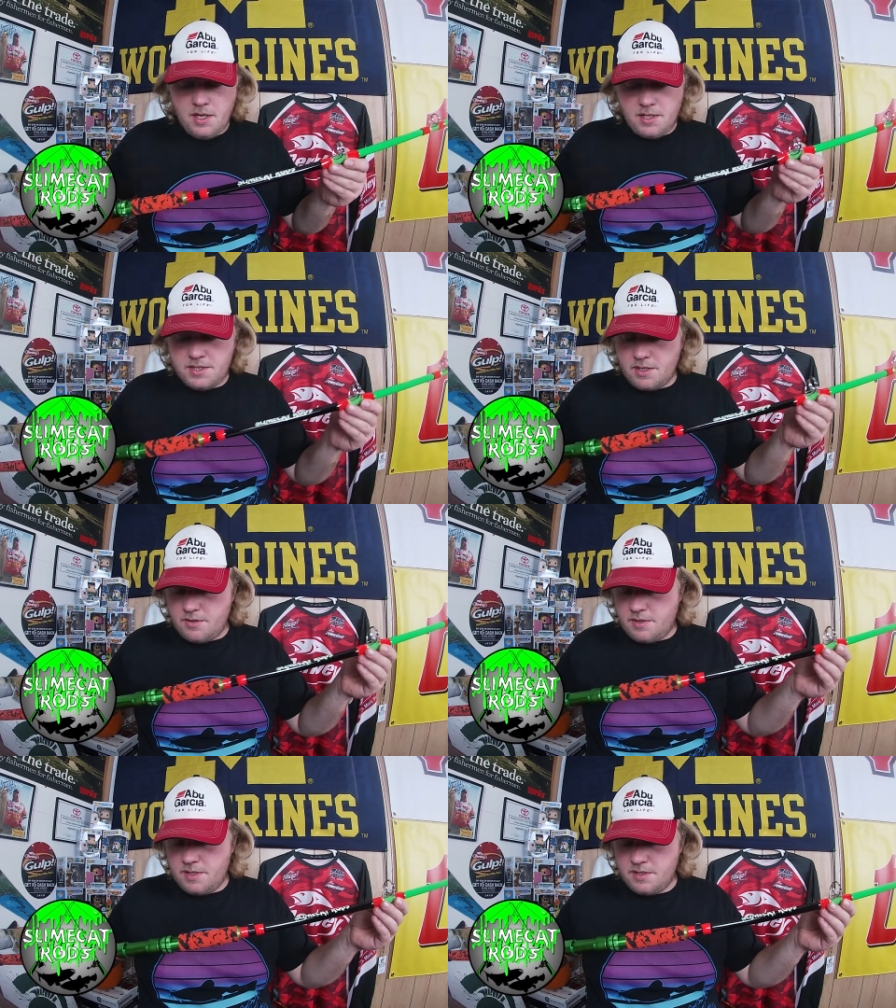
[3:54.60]

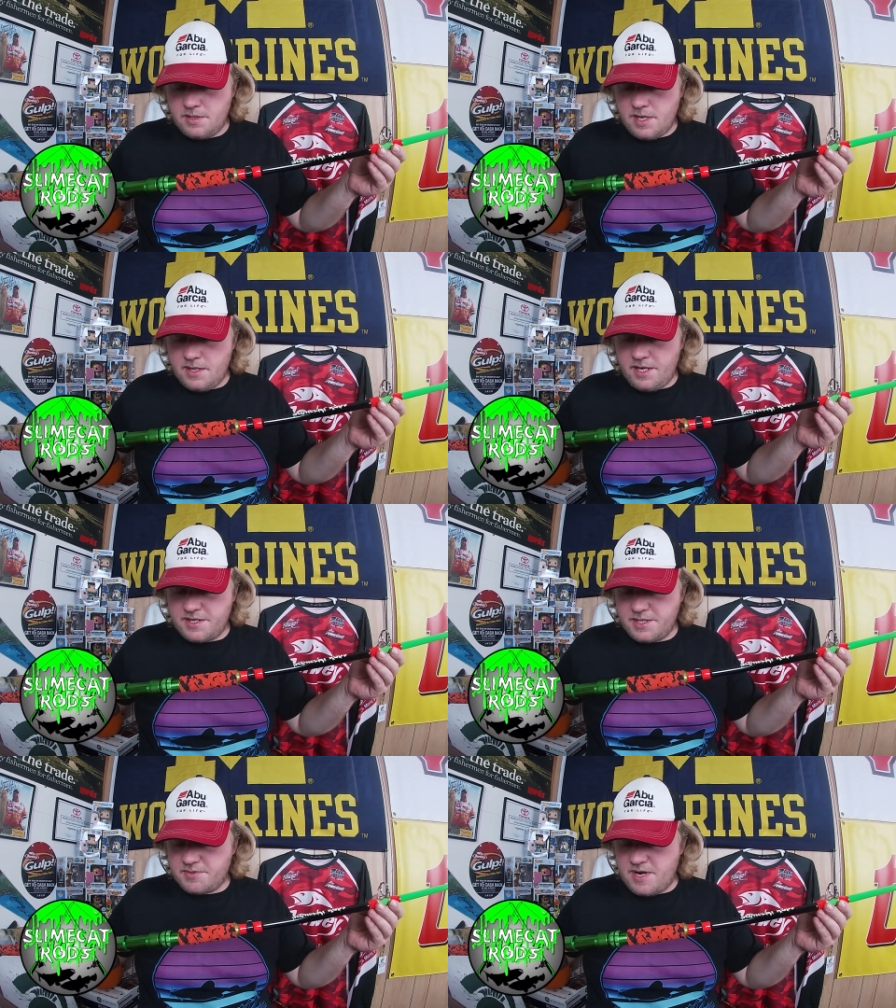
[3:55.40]
So I
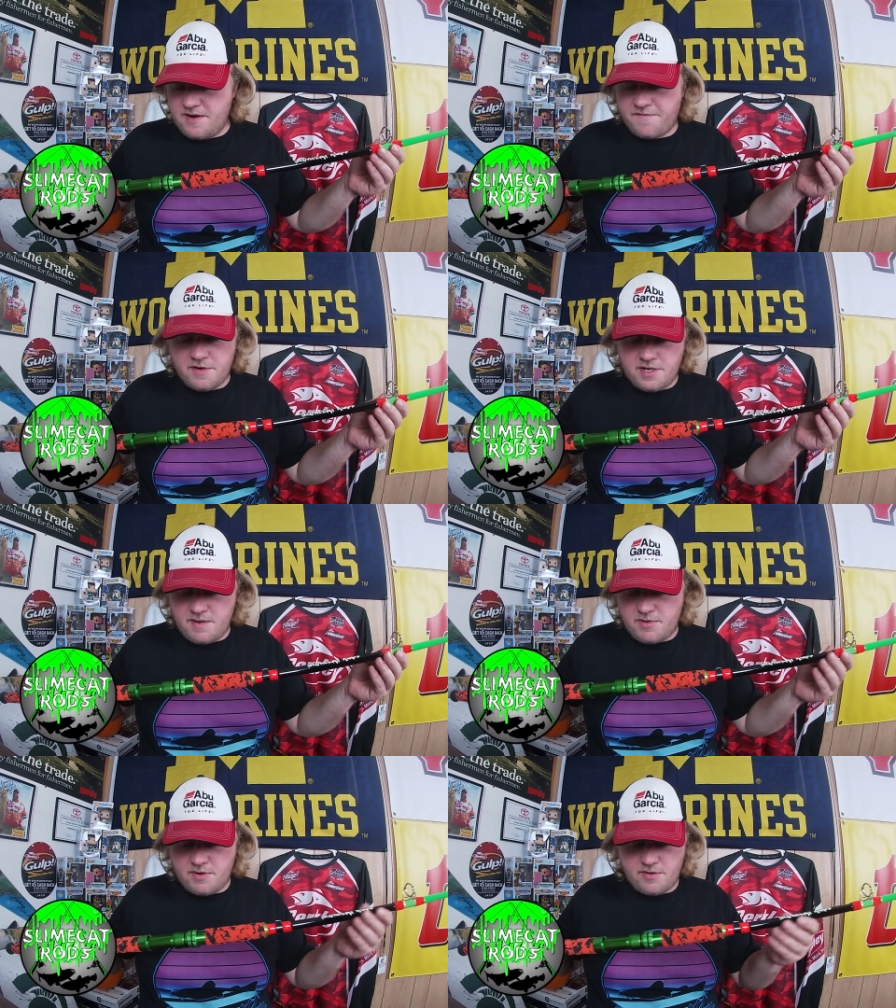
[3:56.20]
like this rod for a
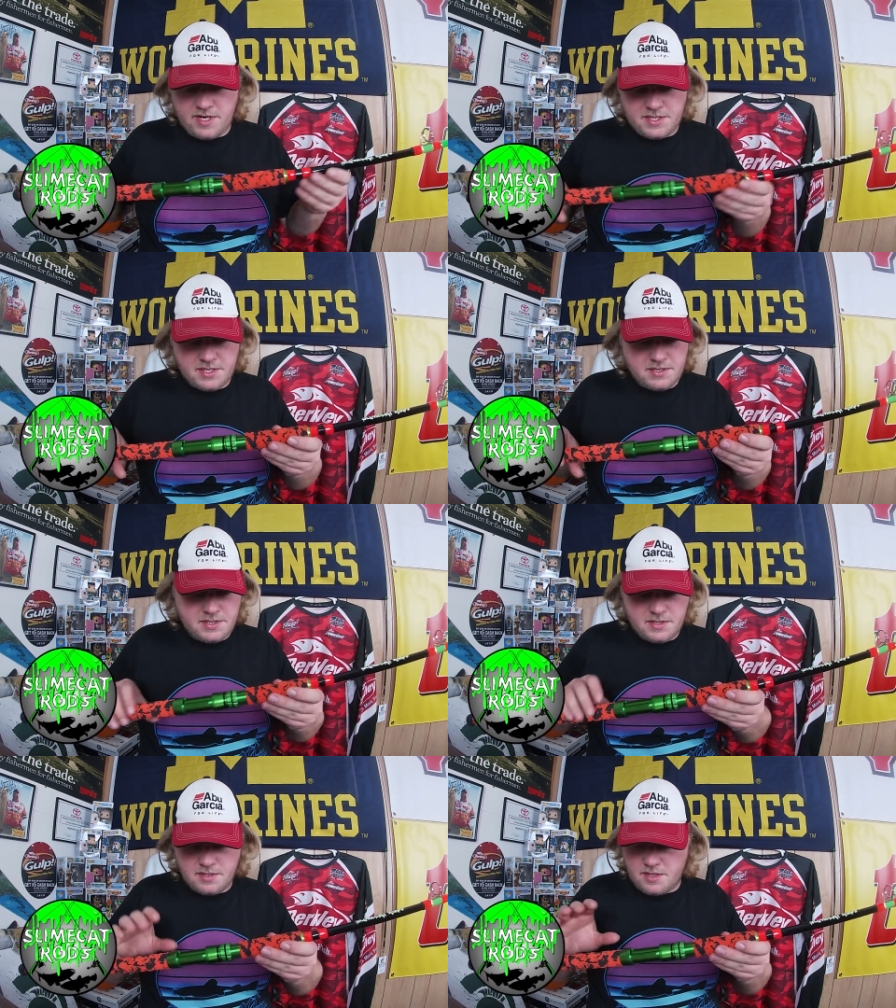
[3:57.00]
number of
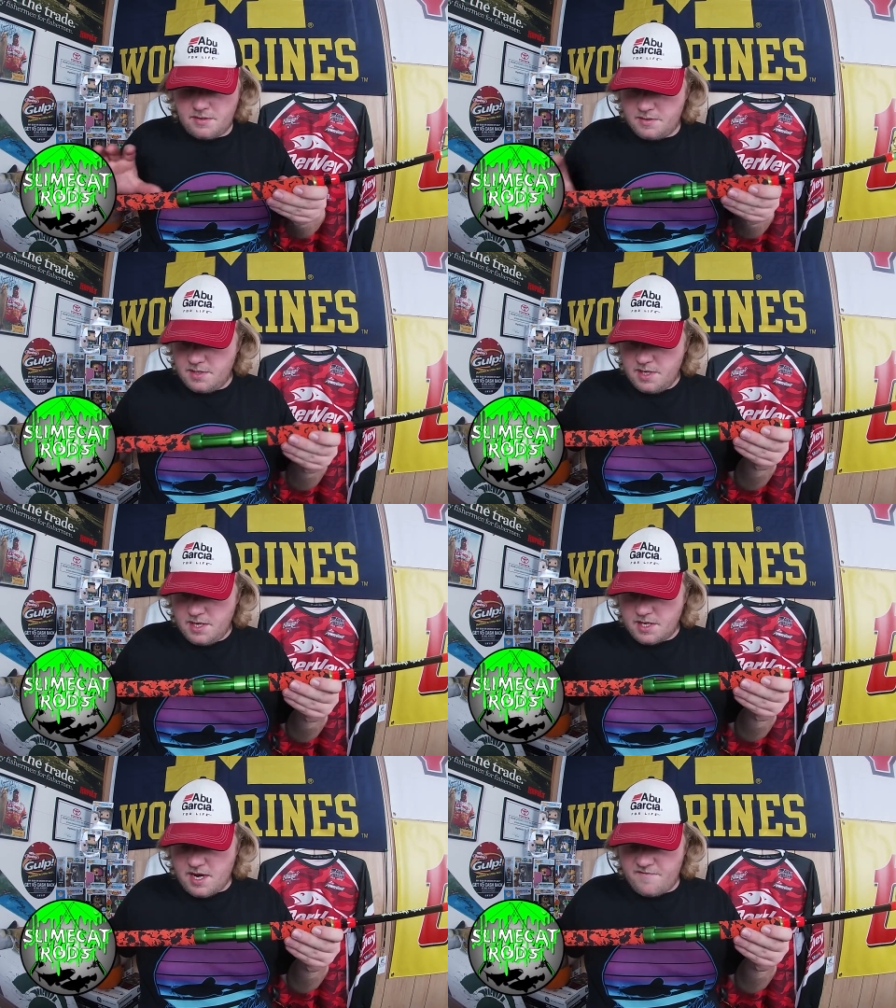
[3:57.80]
reasons. You know,
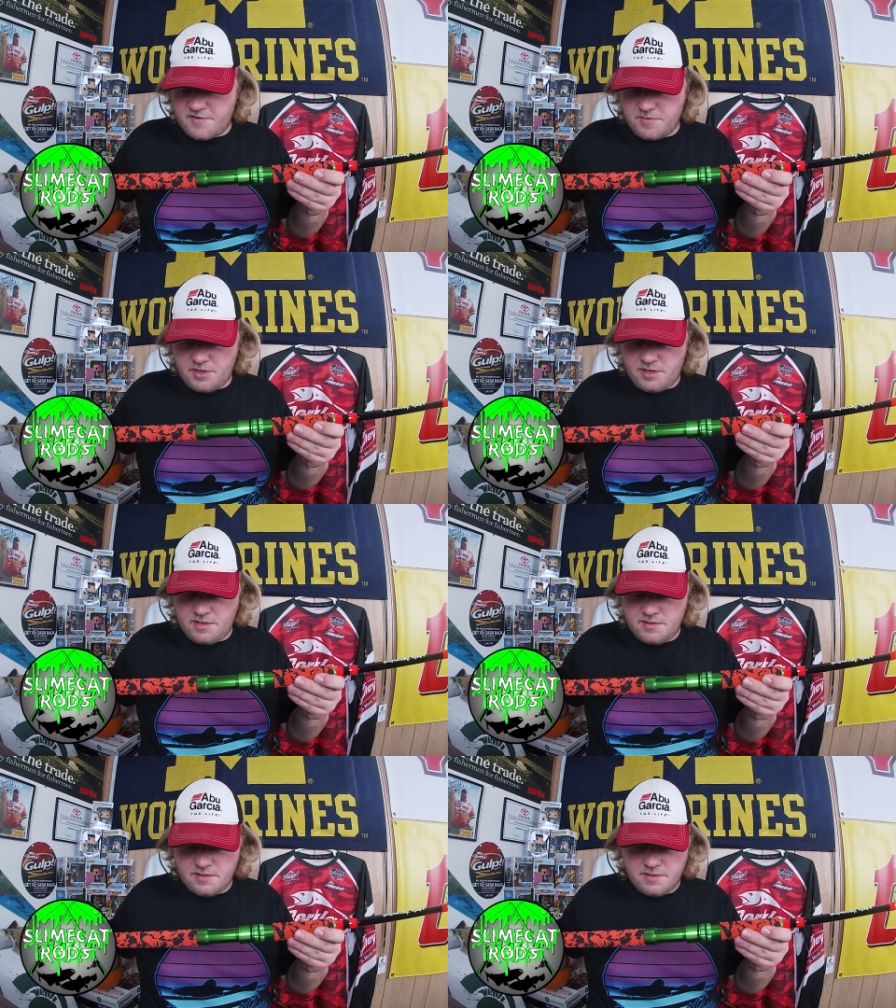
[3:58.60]

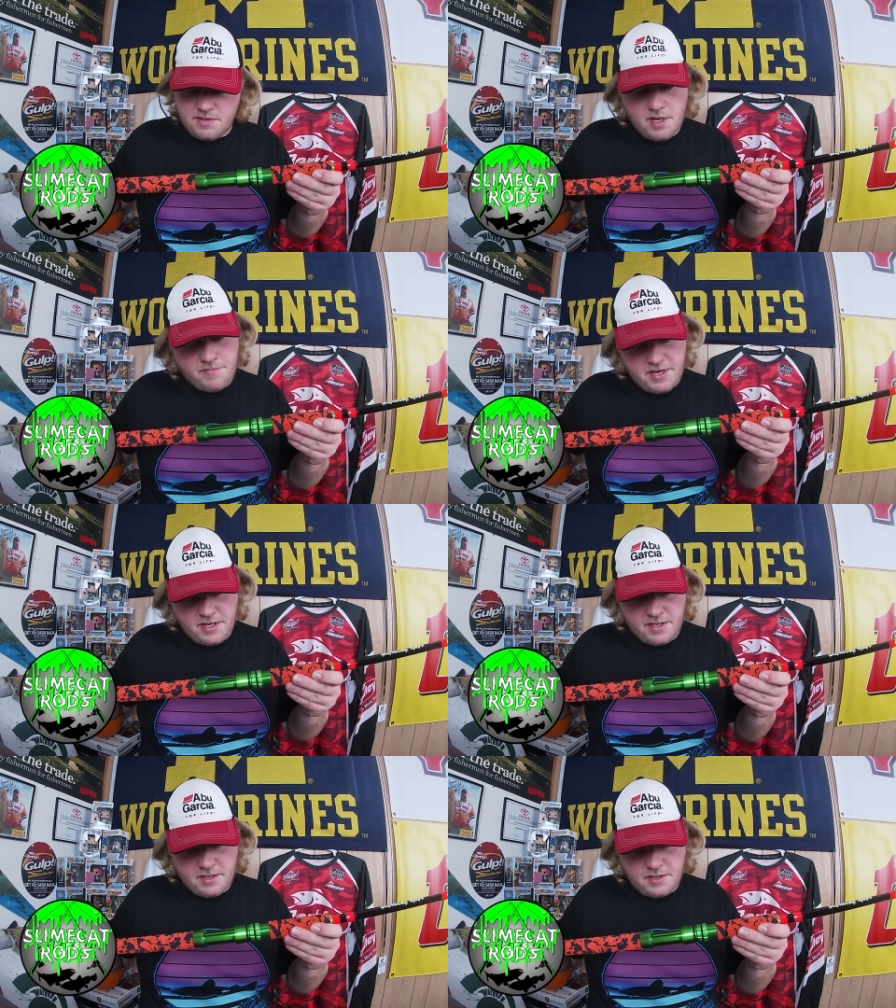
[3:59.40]
comfortable,
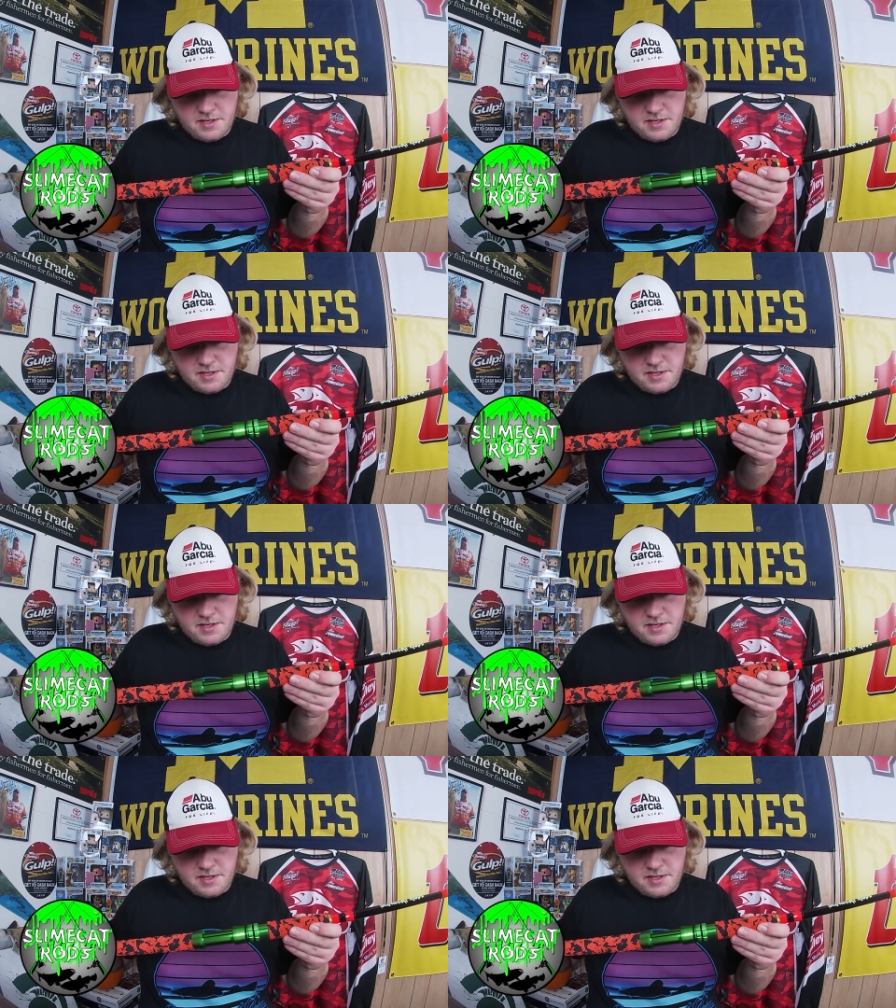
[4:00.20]
appealing